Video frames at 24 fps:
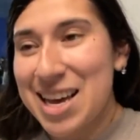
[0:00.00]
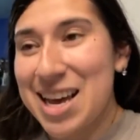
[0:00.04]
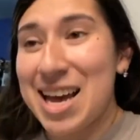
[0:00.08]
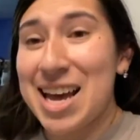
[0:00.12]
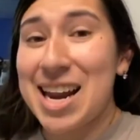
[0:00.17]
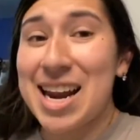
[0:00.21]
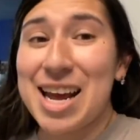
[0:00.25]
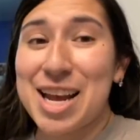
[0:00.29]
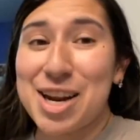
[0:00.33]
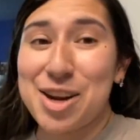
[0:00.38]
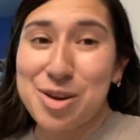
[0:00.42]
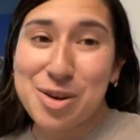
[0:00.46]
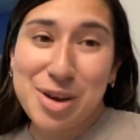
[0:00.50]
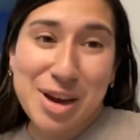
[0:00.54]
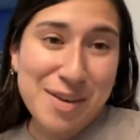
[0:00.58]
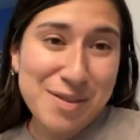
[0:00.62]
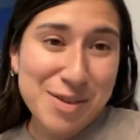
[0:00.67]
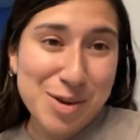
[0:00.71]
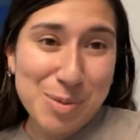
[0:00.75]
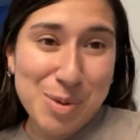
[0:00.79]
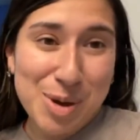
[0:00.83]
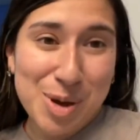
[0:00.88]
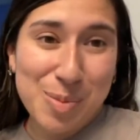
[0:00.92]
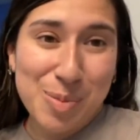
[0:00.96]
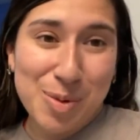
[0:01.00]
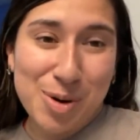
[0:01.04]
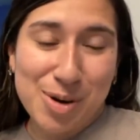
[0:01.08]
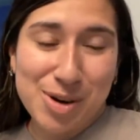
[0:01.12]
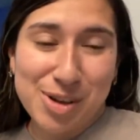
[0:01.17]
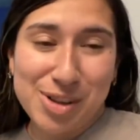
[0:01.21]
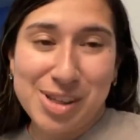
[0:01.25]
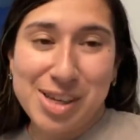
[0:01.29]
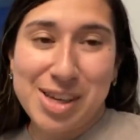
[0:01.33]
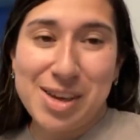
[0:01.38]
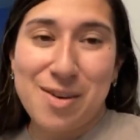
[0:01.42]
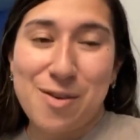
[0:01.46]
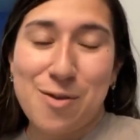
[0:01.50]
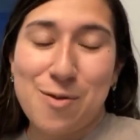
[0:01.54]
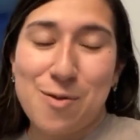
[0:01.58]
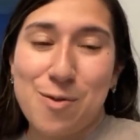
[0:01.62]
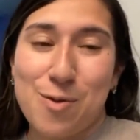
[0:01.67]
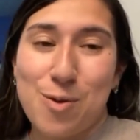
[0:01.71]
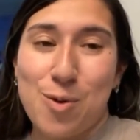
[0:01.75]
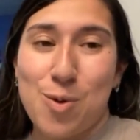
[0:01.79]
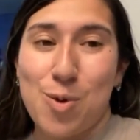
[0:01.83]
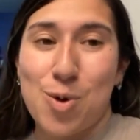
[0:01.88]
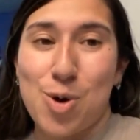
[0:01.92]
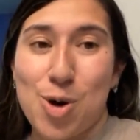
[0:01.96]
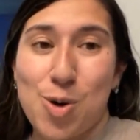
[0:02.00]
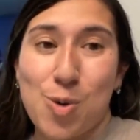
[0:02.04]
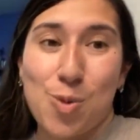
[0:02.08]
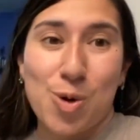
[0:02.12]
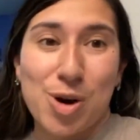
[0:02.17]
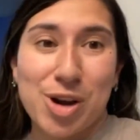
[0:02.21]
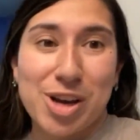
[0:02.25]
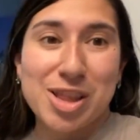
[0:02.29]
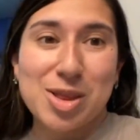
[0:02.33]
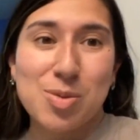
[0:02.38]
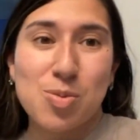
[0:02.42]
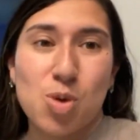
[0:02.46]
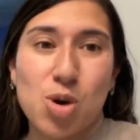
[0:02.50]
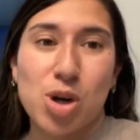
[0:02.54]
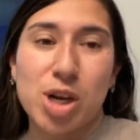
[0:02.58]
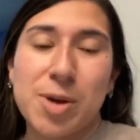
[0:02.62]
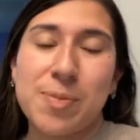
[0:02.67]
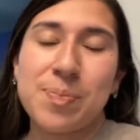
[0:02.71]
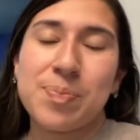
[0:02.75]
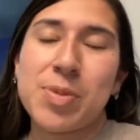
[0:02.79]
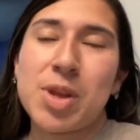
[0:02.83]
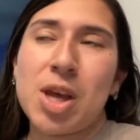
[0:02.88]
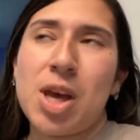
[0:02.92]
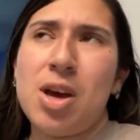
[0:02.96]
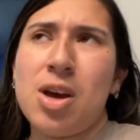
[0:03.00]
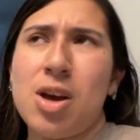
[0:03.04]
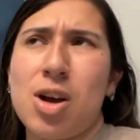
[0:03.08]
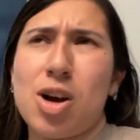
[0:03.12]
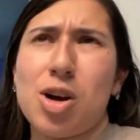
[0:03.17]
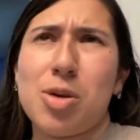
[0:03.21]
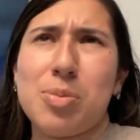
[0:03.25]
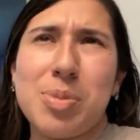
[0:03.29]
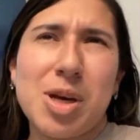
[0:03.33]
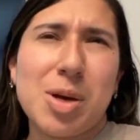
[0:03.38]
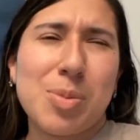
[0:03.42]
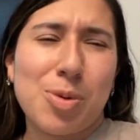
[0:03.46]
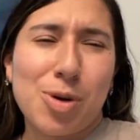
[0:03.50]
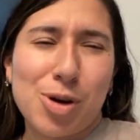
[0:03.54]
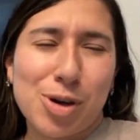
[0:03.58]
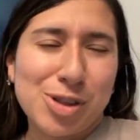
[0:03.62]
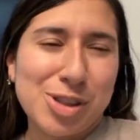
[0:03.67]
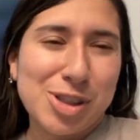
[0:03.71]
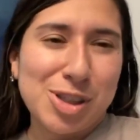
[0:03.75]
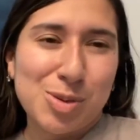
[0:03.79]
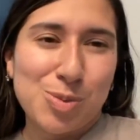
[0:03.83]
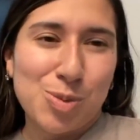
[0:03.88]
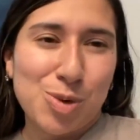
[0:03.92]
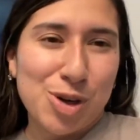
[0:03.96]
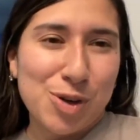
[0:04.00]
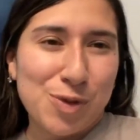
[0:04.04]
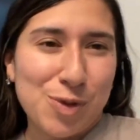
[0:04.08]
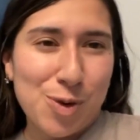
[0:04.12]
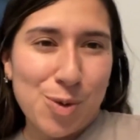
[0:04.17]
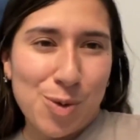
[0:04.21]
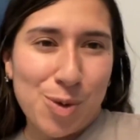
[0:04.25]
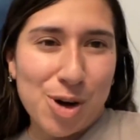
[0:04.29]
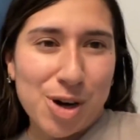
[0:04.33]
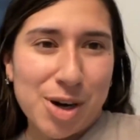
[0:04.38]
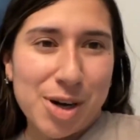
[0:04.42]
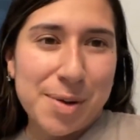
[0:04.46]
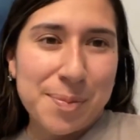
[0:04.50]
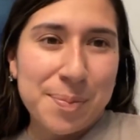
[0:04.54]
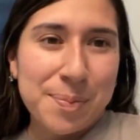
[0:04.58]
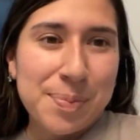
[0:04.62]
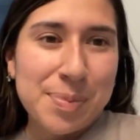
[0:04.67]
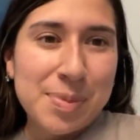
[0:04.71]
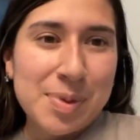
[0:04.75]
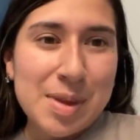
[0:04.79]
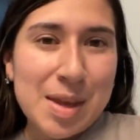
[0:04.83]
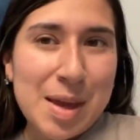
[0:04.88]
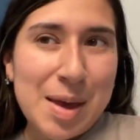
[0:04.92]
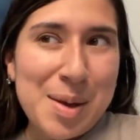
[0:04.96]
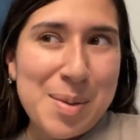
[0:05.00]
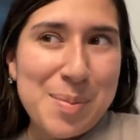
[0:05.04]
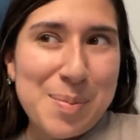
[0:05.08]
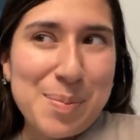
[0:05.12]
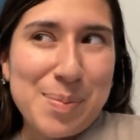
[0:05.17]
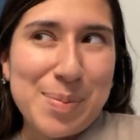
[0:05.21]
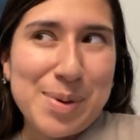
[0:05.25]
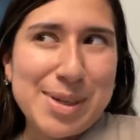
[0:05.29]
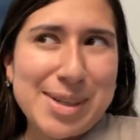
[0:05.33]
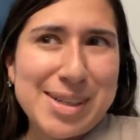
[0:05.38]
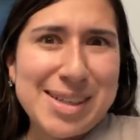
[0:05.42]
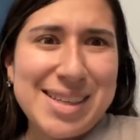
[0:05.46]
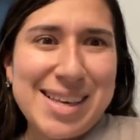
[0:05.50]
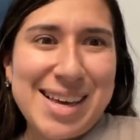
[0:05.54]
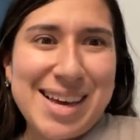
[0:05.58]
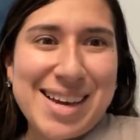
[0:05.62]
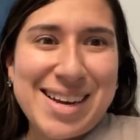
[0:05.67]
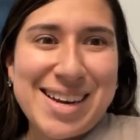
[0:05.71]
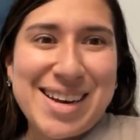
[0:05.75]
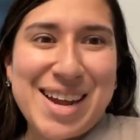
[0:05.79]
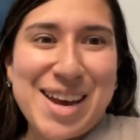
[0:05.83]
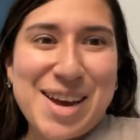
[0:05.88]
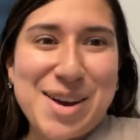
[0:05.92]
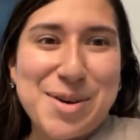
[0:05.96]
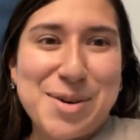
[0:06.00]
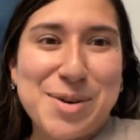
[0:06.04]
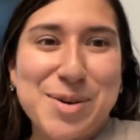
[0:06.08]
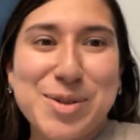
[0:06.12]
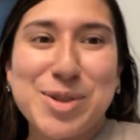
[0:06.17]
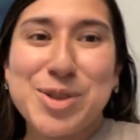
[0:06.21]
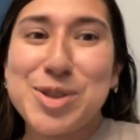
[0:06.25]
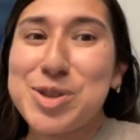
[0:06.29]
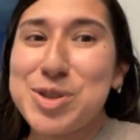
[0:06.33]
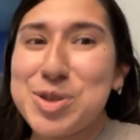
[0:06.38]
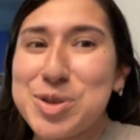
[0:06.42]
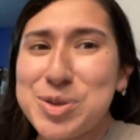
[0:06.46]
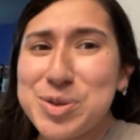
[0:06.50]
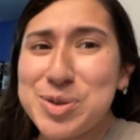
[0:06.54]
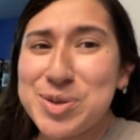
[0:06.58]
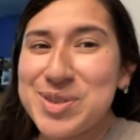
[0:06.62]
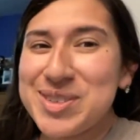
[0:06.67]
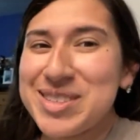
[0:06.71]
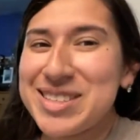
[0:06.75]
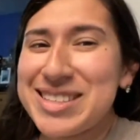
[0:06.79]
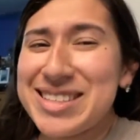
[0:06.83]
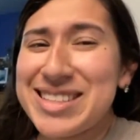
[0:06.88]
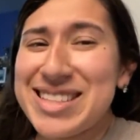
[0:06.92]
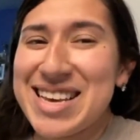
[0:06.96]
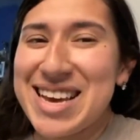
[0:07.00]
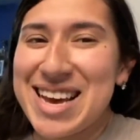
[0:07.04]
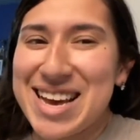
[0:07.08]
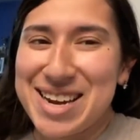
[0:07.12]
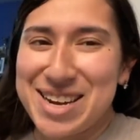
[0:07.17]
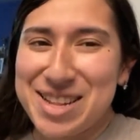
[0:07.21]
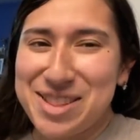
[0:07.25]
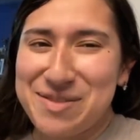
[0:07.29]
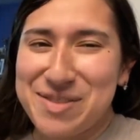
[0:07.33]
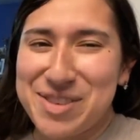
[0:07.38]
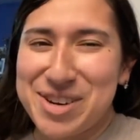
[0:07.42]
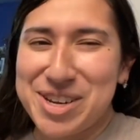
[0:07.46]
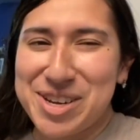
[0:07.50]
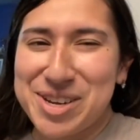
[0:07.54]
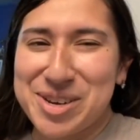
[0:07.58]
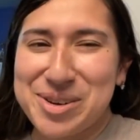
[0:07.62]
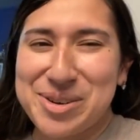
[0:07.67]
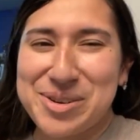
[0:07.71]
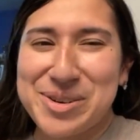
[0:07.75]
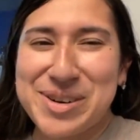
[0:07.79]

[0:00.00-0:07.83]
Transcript: and I do have to be up early for work in the morning, or be up early in the morning for work. But yeah, now to the end of the video.